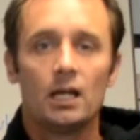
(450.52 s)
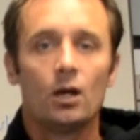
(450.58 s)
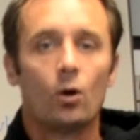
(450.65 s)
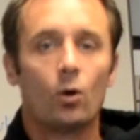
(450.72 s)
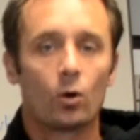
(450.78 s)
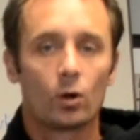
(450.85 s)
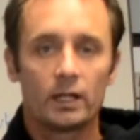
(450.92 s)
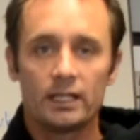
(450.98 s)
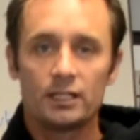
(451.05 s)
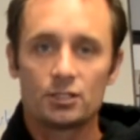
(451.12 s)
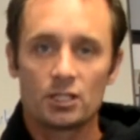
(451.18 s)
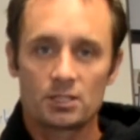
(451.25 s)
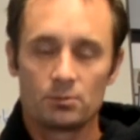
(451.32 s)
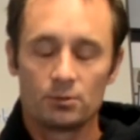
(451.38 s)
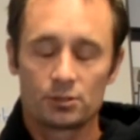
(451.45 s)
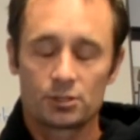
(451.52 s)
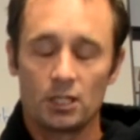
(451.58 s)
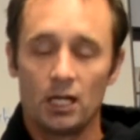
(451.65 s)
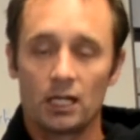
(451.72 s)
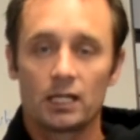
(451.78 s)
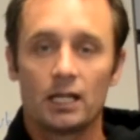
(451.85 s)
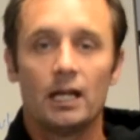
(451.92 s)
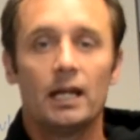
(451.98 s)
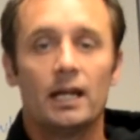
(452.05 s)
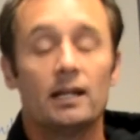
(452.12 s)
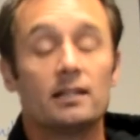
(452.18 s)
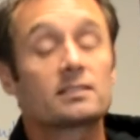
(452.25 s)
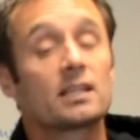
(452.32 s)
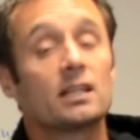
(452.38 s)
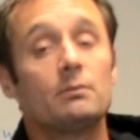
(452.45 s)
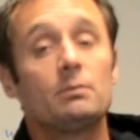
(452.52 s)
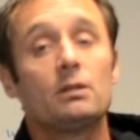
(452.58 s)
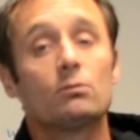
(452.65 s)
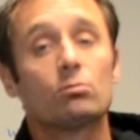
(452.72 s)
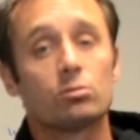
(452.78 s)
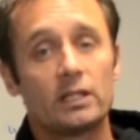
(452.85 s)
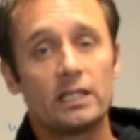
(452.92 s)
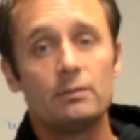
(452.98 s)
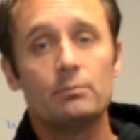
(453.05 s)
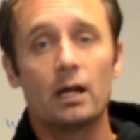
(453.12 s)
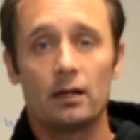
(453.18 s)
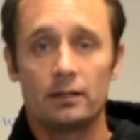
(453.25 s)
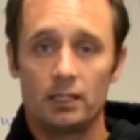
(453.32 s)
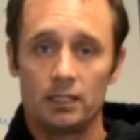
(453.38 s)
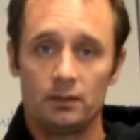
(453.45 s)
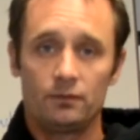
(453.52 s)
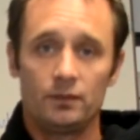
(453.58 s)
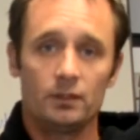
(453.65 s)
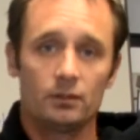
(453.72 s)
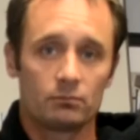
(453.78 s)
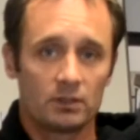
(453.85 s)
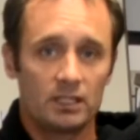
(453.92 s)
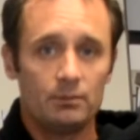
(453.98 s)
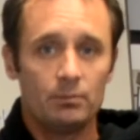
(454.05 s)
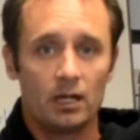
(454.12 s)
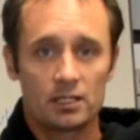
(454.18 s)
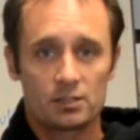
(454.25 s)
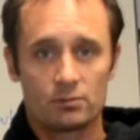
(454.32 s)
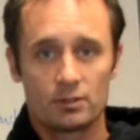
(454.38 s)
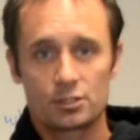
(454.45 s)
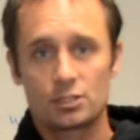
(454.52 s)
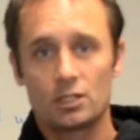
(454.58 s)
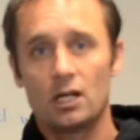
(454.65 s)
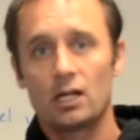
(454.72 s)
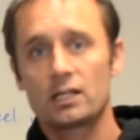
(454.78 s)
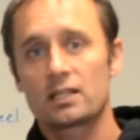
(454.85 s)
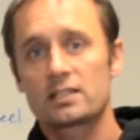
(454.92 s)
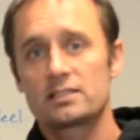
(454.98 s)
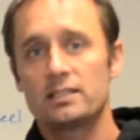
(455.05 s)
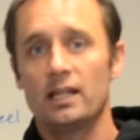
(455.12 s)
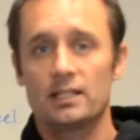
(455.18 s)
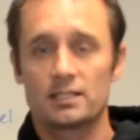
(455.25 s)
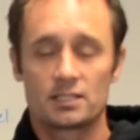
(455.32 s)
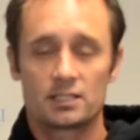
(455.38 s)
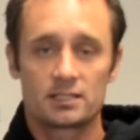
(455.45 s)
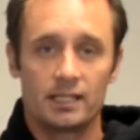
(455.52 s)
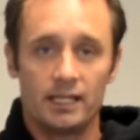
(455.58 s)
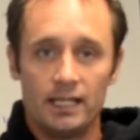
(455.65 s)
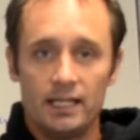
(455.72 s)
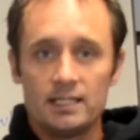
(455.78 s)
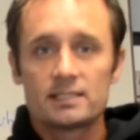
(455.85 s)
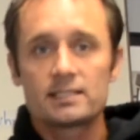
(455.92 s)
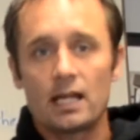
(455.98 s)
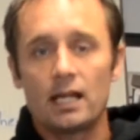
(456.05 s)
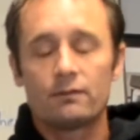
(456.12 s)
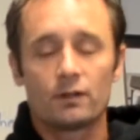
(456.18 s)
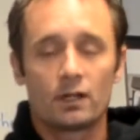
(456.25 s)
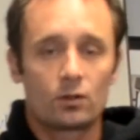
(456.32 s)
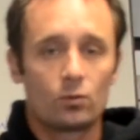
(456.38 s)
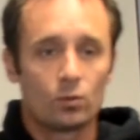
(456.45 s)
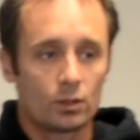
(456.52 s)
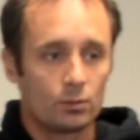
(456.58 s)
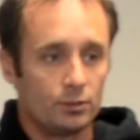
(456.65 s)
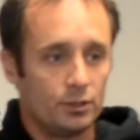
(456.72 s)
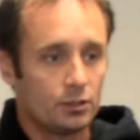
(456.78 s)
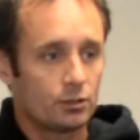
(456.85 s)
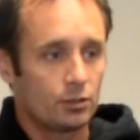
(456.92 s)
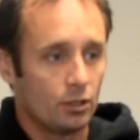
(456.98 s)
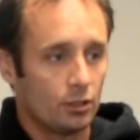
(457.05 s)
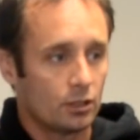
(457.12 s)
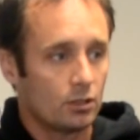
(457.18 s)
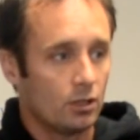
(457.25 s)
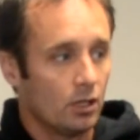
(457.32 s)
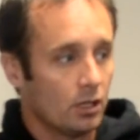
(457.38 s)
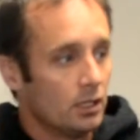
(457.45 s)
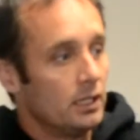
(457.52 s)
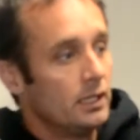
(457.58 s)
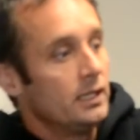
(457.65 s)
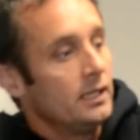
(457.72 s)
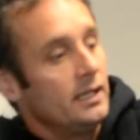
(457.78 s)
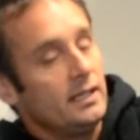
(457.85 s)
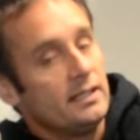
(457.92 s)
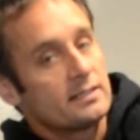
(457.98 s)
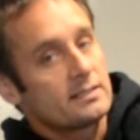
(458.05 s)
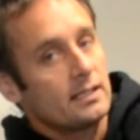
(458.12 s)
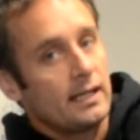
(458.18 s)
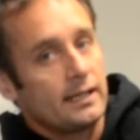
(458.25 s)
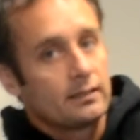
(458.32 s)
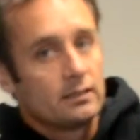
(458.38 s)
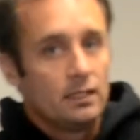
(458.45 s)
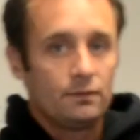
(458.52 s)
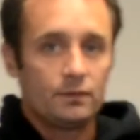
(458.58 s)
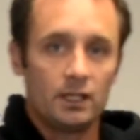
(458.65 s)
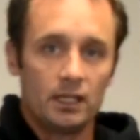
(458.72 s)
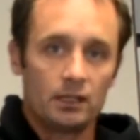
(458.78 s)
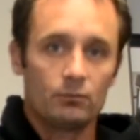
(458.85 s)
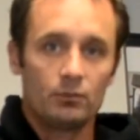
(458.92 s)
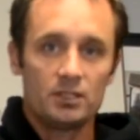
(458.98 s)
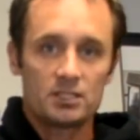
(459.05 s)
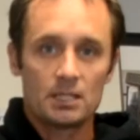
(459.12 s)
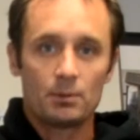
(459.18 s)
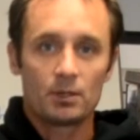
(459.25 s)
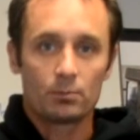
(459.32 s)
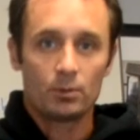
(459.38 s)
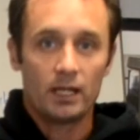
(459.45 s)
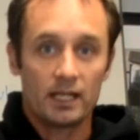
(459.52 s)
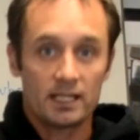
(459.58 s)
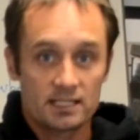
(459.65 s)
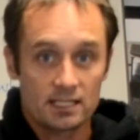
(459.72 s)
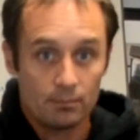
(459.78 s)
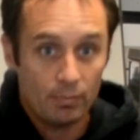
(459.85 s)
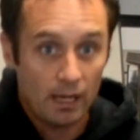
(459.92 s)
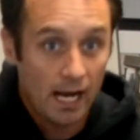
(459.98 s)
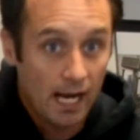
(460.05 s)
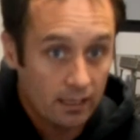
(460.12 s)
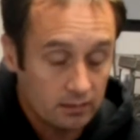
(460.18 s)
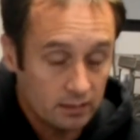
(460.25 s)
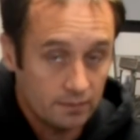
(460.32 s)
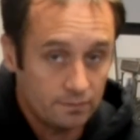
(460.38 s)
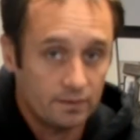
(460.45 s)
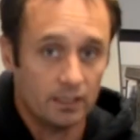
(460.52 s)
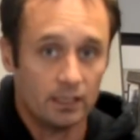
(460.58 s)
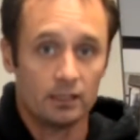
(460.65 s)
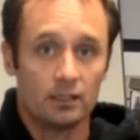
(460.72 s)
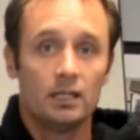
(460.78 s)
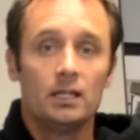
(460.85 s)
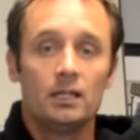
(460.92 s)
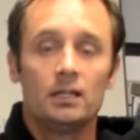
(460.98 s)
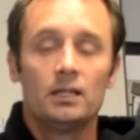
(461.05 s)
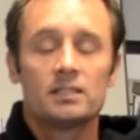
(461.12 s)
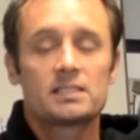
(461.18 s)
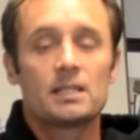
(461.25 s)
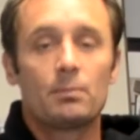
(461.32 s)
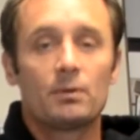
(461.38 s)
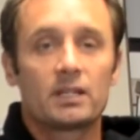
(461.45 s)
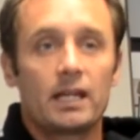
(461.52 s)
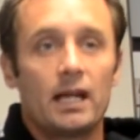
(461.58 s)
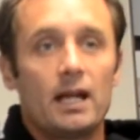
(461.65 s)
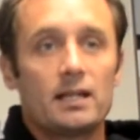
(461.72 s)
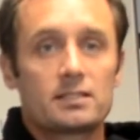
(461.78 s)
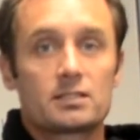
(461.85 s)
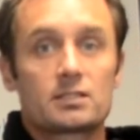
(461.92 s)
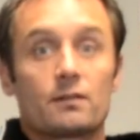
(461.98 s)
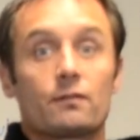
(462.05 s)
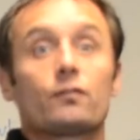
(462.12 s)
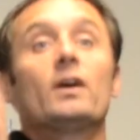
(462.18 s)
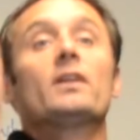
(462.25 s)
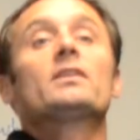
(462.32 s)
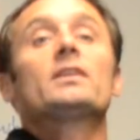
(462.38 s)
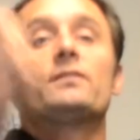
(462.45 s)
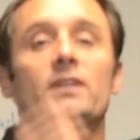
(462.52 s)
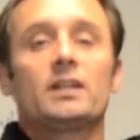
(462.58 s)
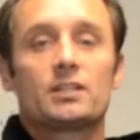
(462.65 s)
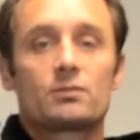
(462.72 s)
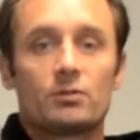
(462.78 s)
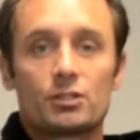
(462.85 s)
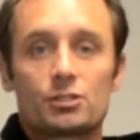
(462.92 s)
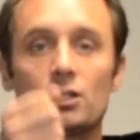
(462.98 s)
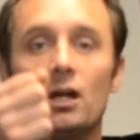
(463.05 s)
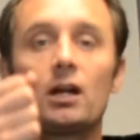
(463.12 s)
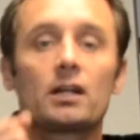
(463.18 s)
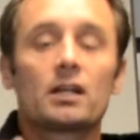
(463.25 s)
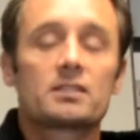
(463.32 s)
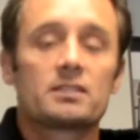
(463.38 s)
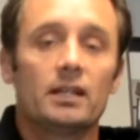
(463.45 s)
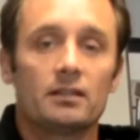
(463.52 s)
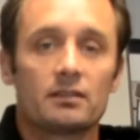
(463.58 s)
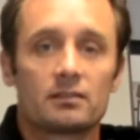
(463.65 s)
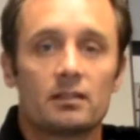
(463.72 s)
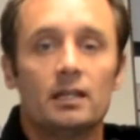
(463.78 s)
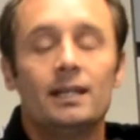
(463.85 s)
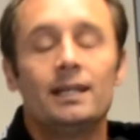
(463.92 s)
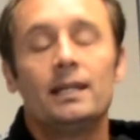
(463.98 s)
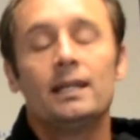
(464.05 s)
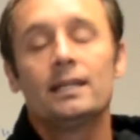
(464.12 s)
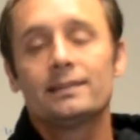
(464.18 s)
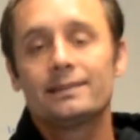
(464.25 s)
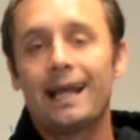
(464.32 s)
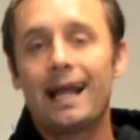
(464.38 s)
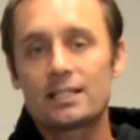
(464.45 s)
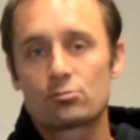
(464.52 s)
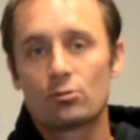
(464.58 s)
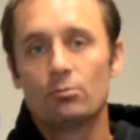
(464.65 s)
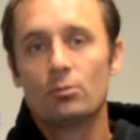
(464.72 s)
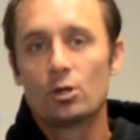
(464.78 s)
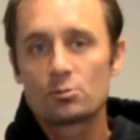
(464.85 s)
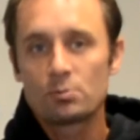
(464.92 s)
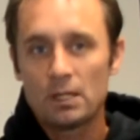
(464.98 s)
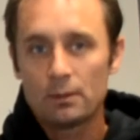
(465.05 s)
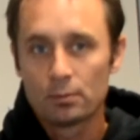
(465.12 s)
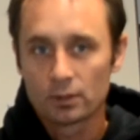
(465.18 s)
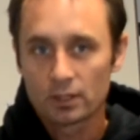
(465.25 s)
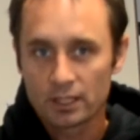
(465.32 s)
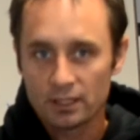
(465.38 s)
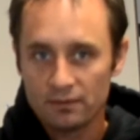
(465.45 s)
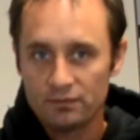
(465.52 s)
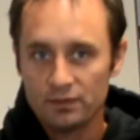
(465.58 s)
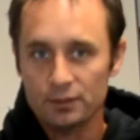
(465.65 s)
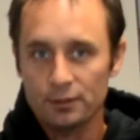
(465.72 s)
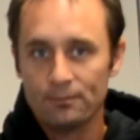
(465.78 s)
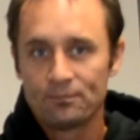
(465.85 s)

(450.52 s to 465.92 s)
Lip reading: or any adjustable shock, it's going to be rebound that you feel. And rebound is when the shock extends. It's the inside front corner. When you turn the car, inside lifting. When you step on the brake, it's the back lifting. You step on the gas, it's the front lifting. It's when the shock extends. That's what most people are going to feel.